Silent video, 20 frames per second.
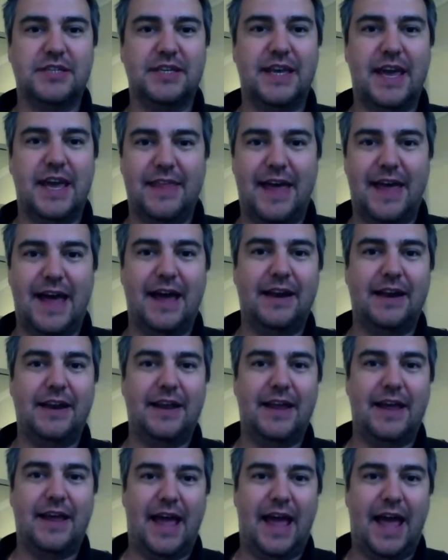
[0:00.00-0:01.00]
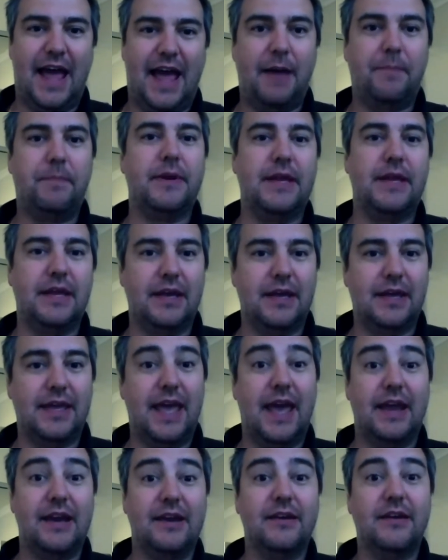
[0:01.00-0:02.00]
get that happening
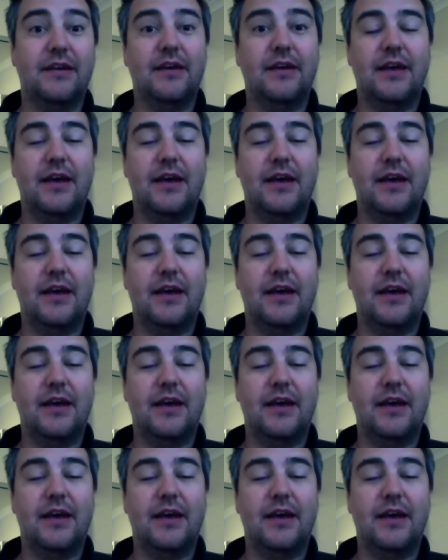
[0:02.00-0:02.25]
again.